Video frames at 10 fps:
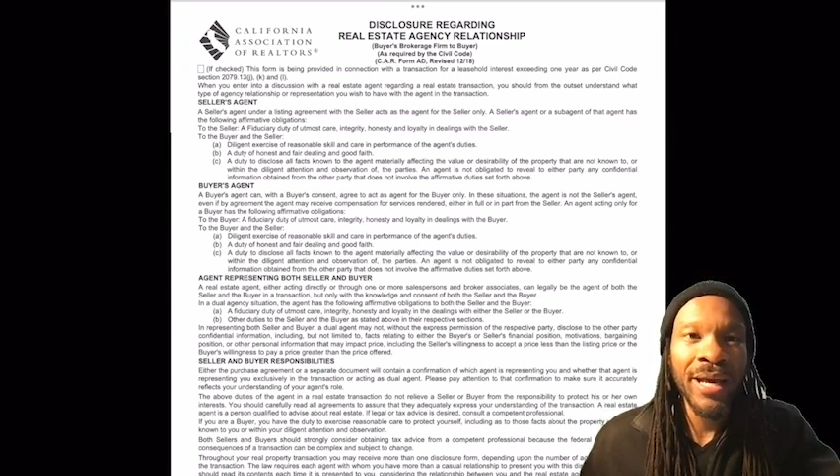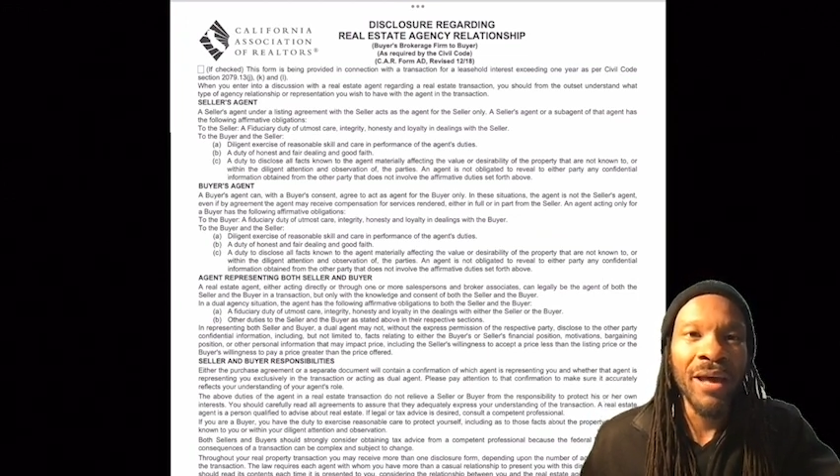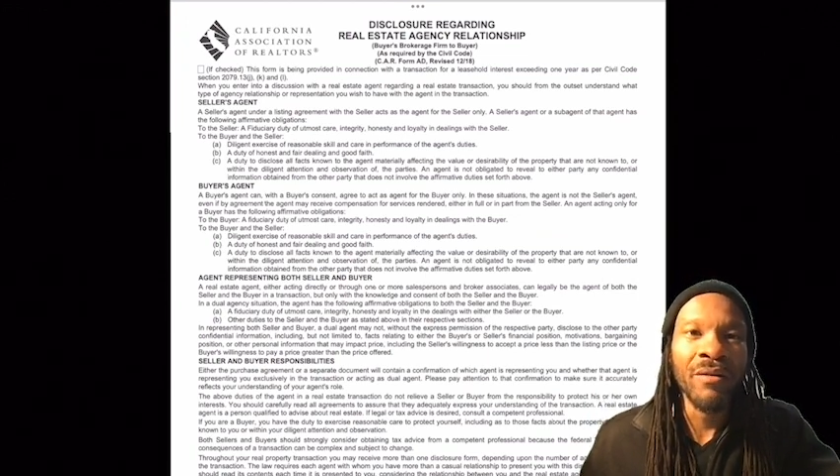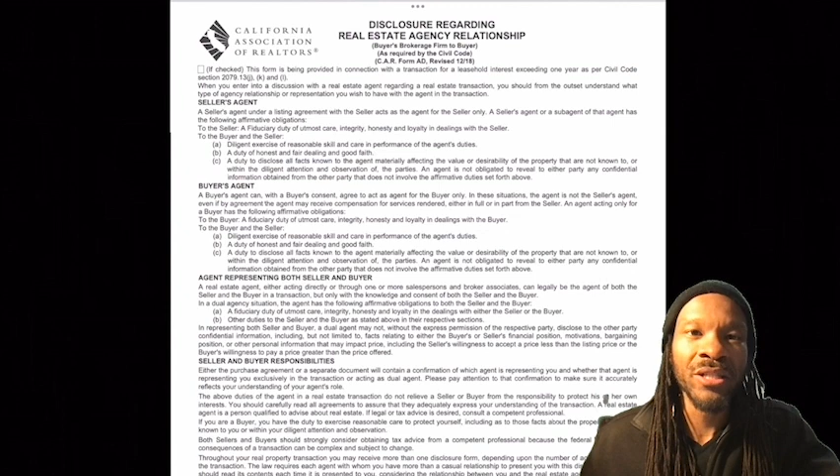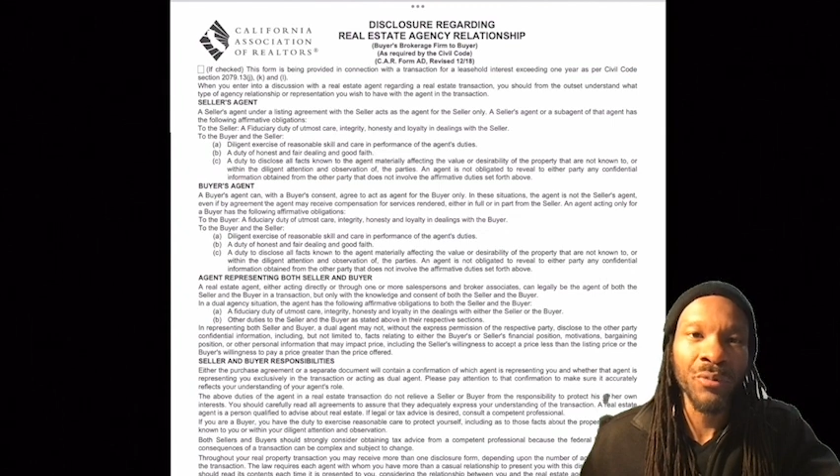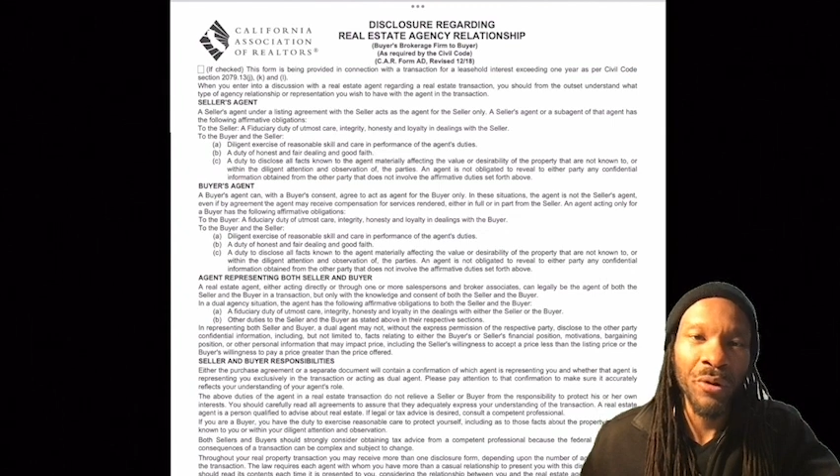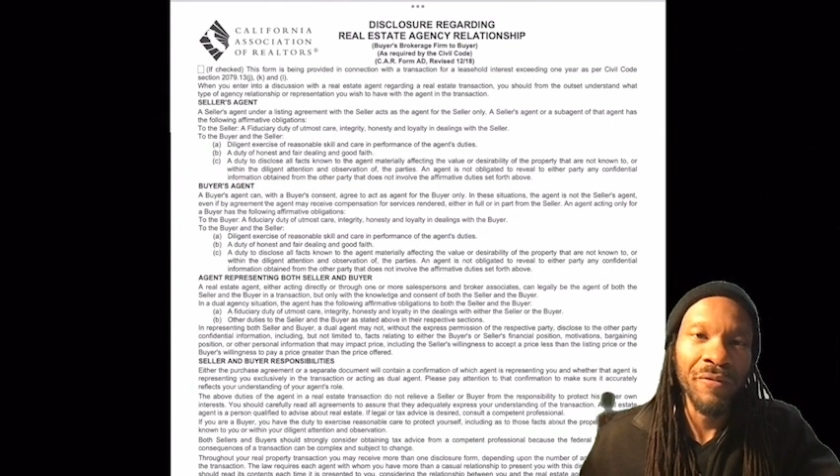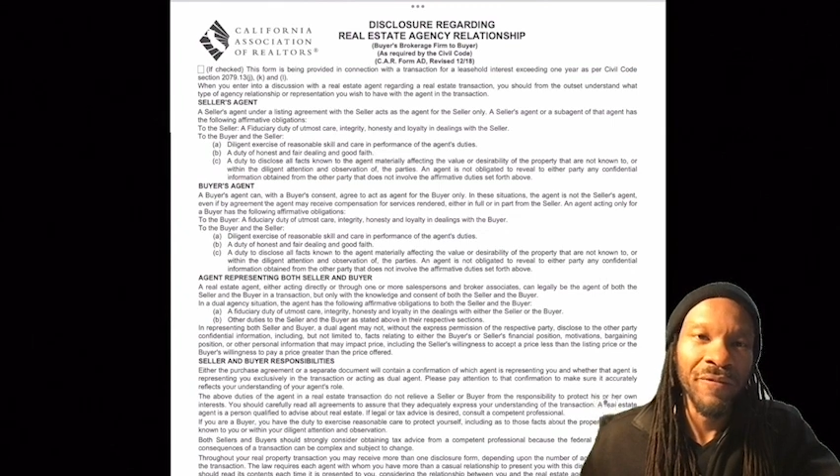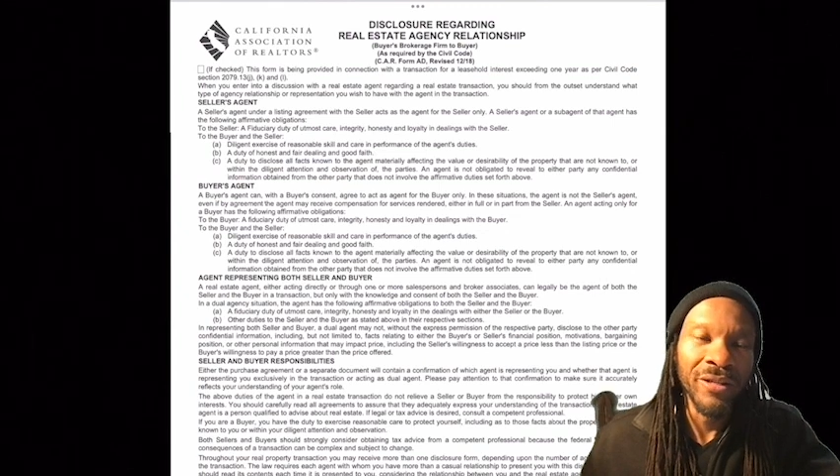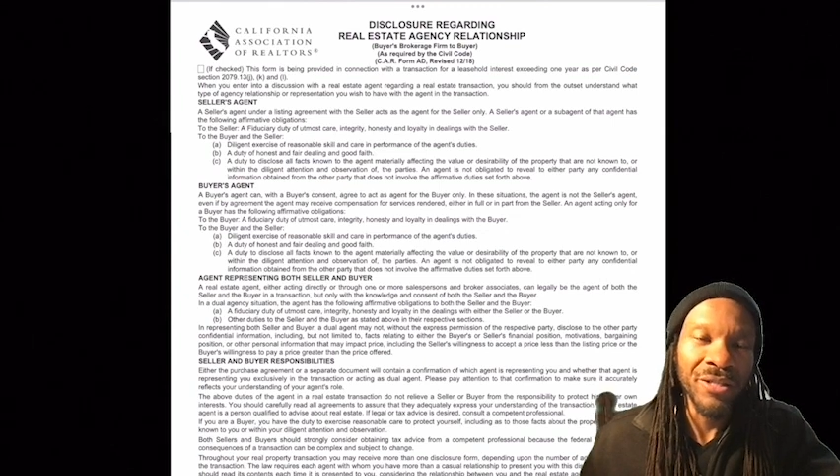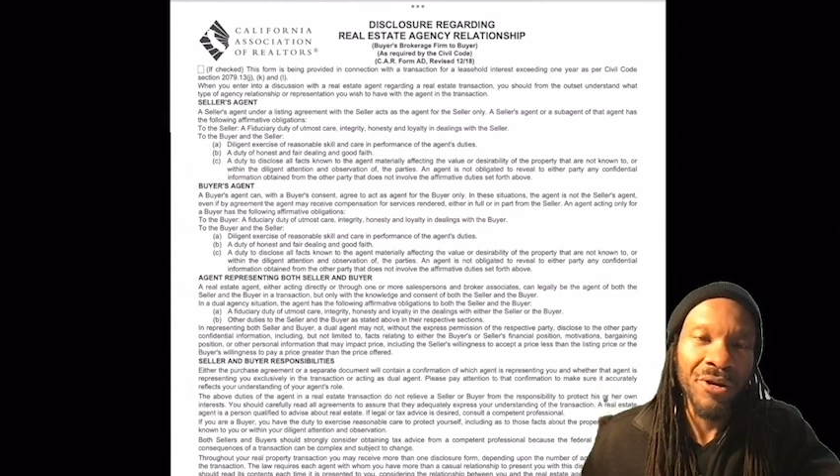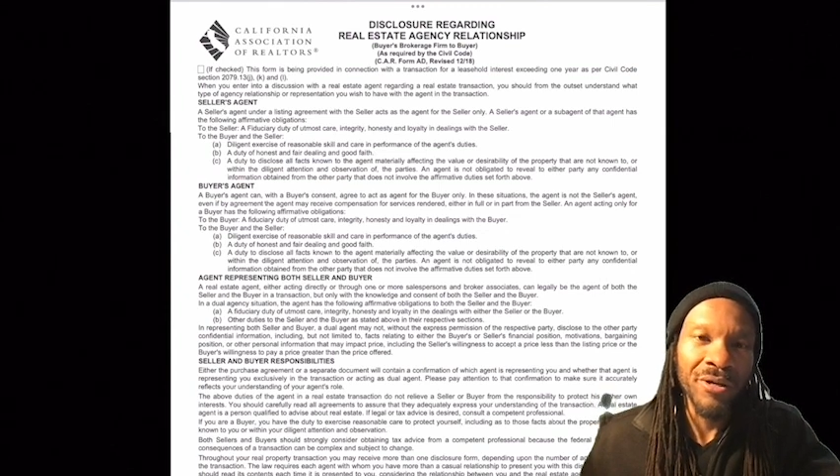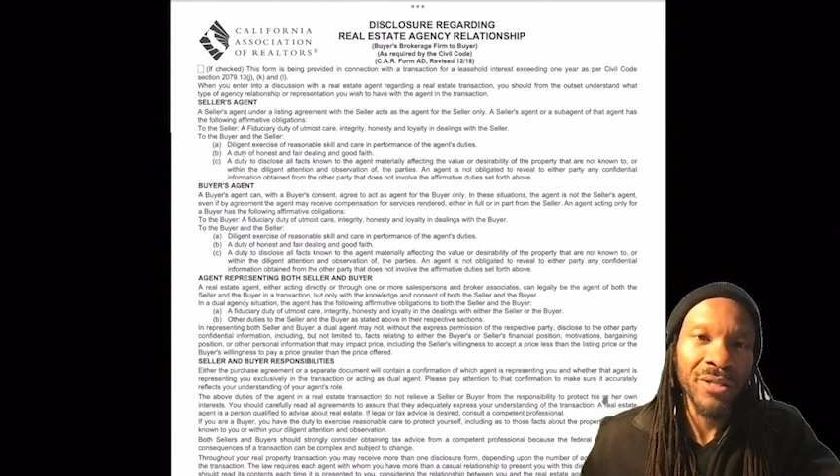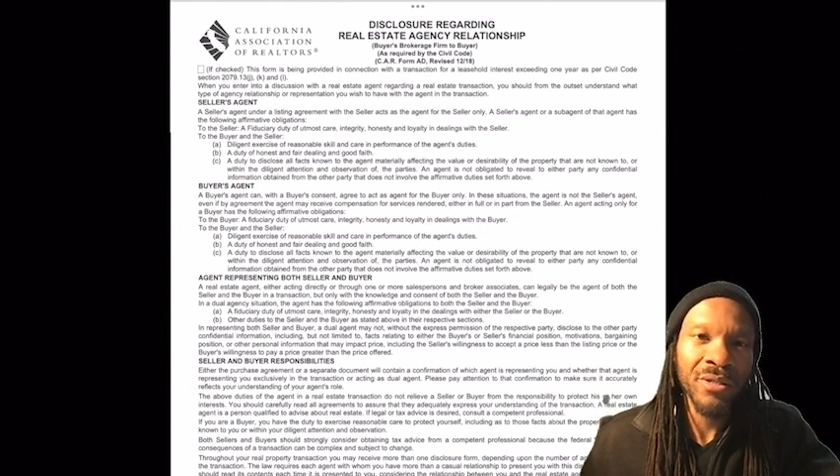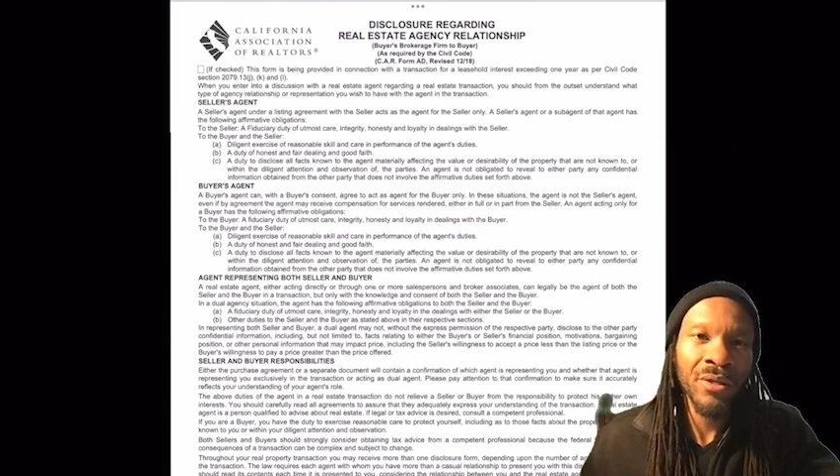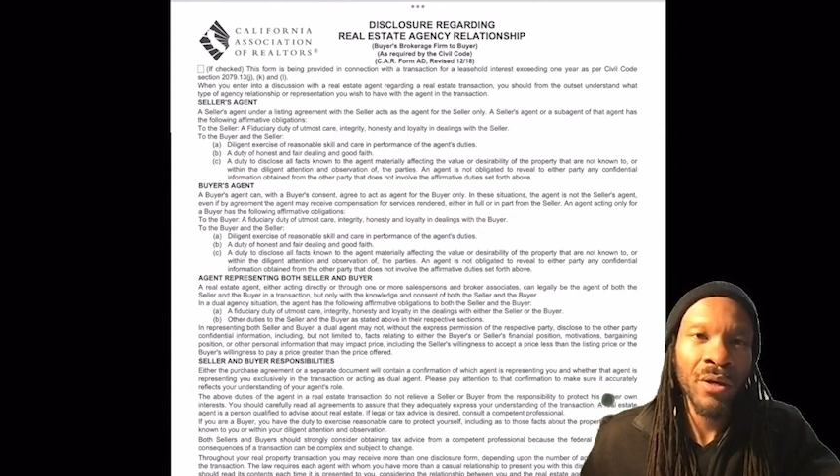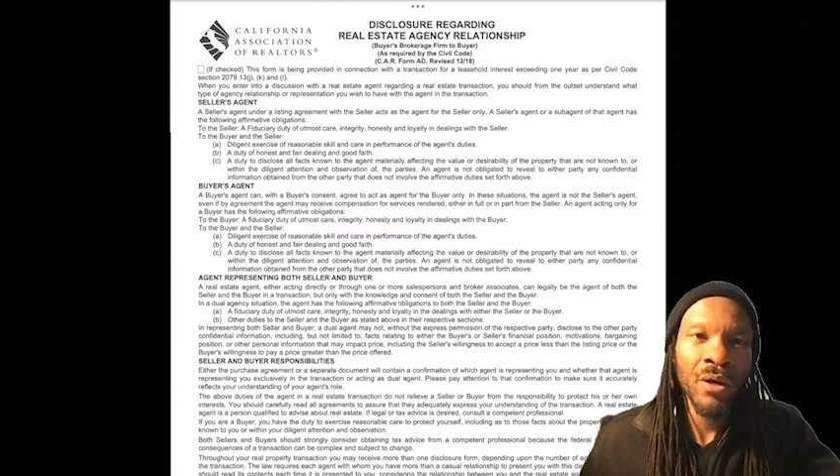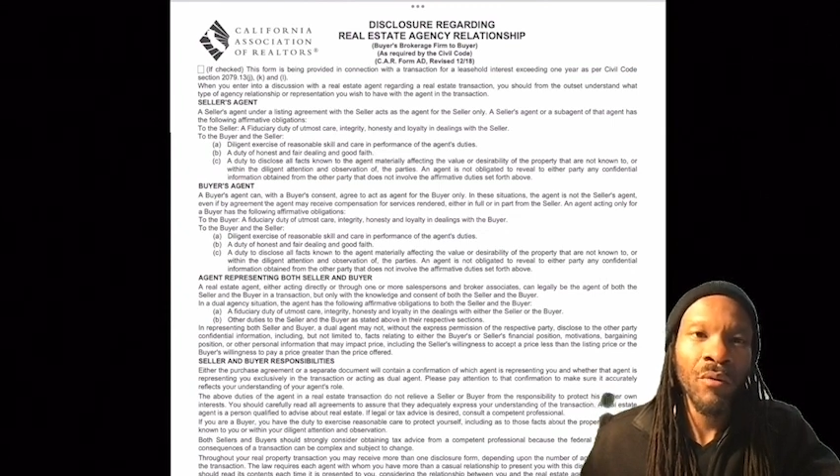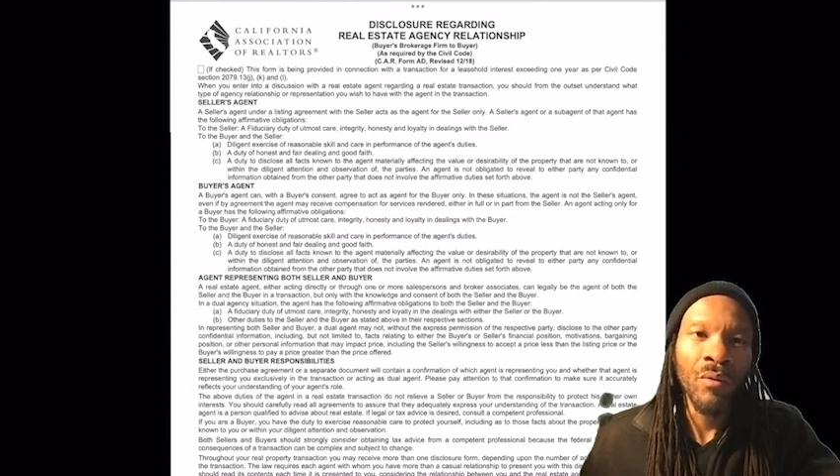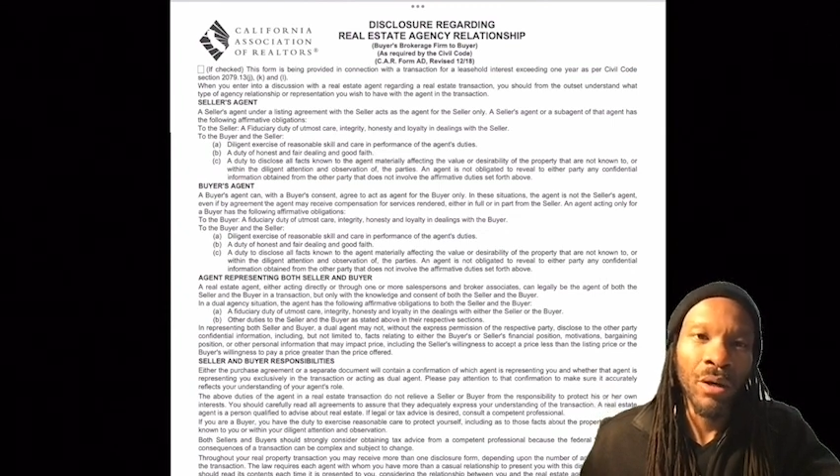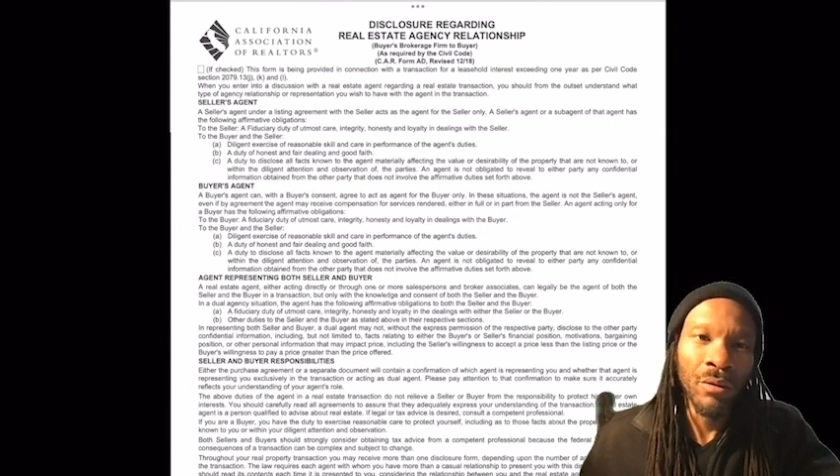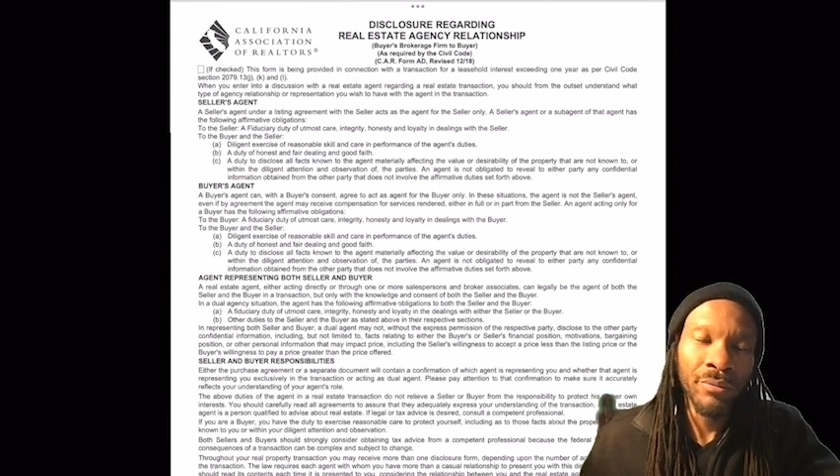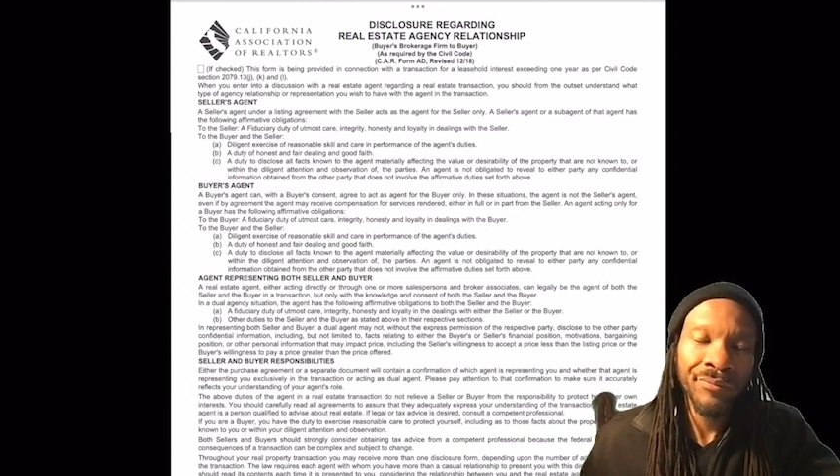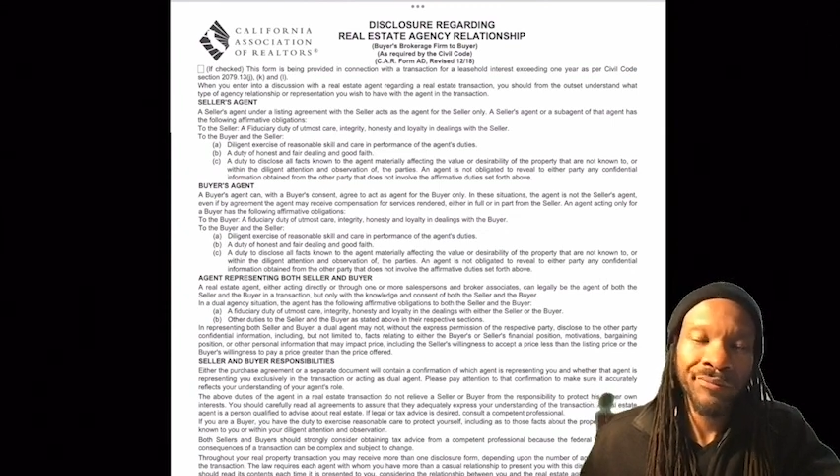And this is where the fun starts. Well,